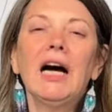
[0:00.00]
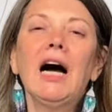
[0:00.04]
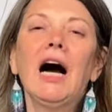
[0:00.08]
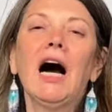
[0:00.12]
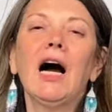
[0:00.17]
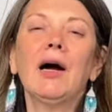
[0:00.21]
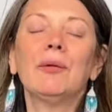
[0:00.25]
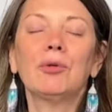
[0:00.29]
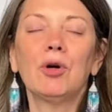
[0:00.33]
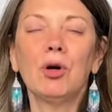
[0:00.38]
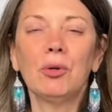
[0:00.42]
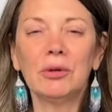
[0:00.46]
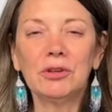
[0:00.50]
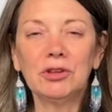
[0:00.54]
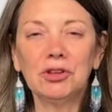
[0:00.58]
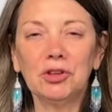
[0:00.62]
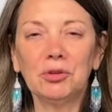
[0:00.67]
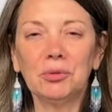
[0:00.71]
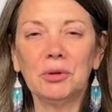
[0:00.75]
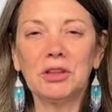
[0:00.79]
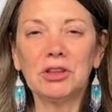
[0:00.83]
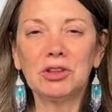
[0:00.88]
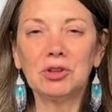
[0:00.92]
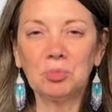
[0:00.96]
I'm going
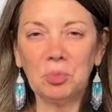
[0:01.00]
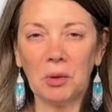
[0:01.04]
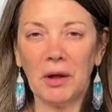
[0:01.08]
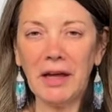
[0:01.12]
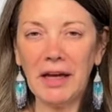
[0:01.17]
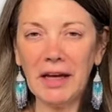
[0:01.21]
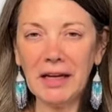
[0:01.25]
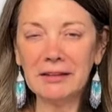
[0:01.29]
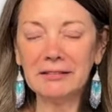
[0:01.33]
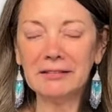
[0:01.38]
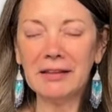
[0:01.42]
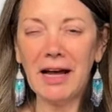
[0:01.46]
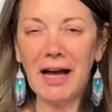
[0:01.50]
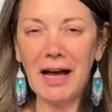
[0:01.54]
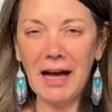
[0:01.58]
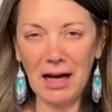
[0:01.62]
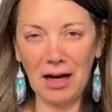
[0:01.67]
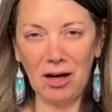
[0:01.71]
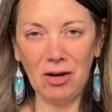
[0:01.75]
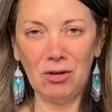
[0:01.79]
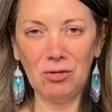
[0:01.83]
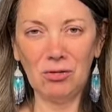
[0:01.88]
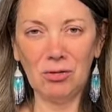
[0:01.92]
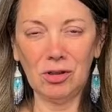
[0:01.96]
to explain
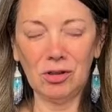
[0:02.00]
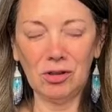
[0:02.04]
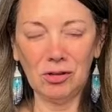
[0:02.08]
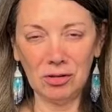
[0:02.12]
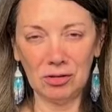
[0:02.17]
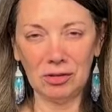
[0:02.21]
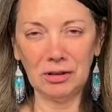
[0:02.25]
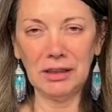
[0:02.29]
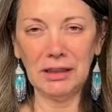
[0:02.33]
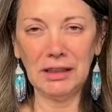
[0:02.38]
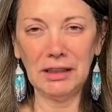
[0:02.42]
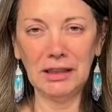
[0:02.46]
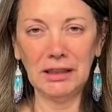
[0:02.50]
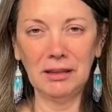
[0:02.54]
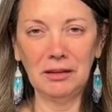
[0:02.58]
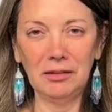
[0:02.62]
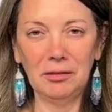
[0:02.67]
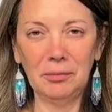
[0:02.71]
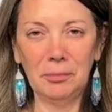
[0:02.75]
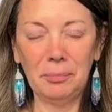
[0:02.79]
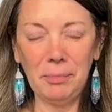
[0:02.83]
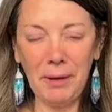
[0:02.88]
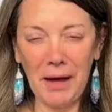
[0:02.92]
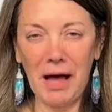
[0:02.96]
how
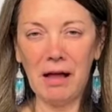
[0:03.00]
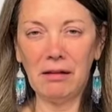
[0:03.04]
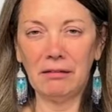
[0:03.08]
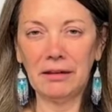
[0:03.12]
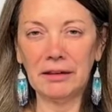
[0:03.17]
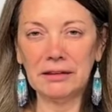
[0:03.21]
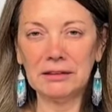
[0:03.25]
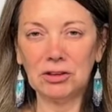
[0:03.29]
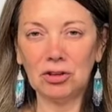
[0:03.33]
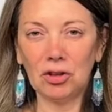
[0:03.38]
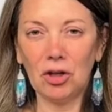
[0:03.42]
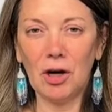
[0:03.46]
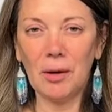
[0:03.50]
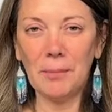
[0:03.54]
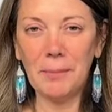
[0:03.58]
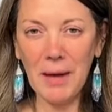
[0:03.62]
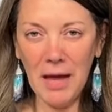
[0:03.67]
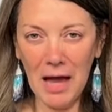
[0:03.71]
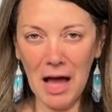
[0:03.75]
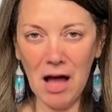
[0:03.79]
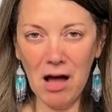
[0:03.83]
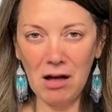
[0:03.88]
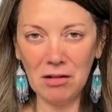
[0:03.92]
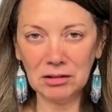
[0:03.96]
early ballots are
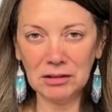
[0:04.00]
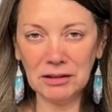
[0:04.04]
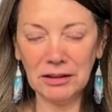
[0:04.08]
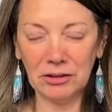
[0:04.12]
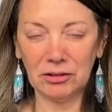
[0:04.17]
mailed.